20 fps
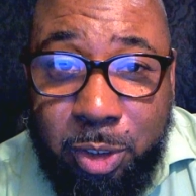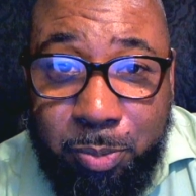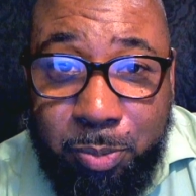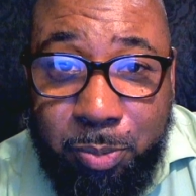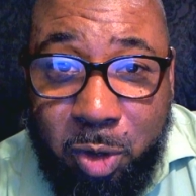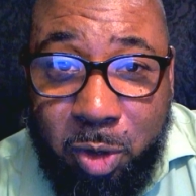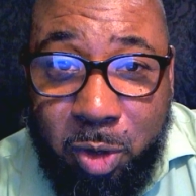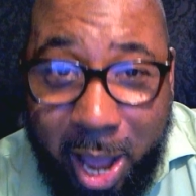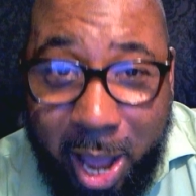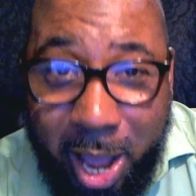Be
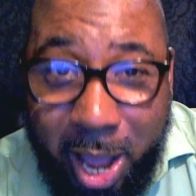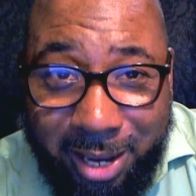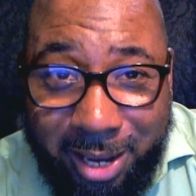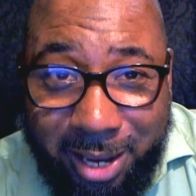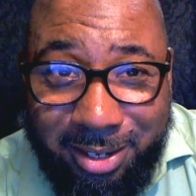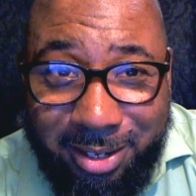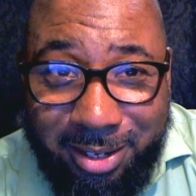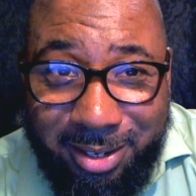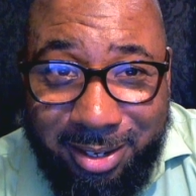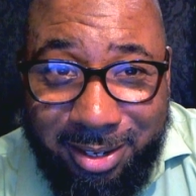quiet?
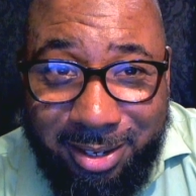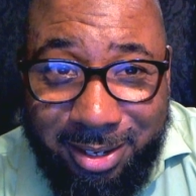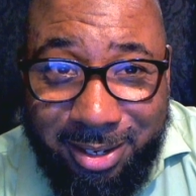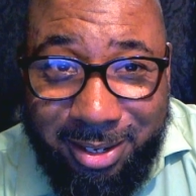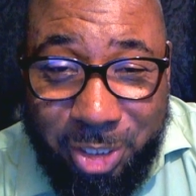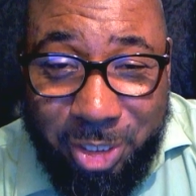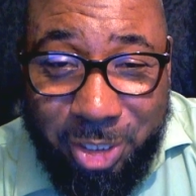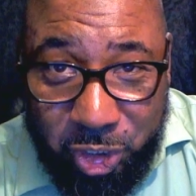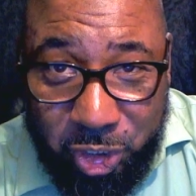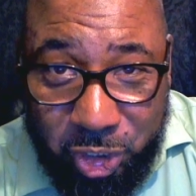
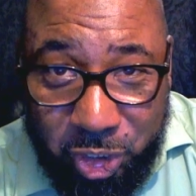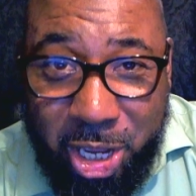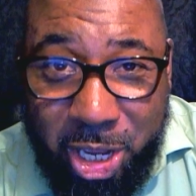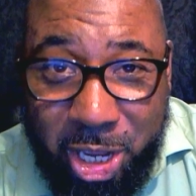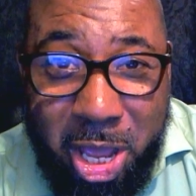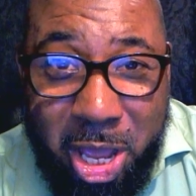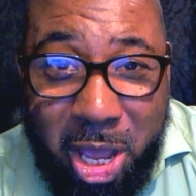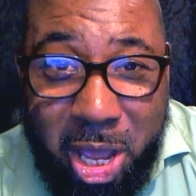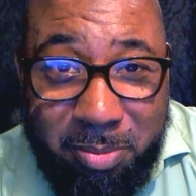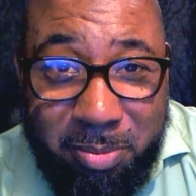Shut
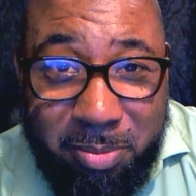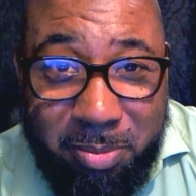up?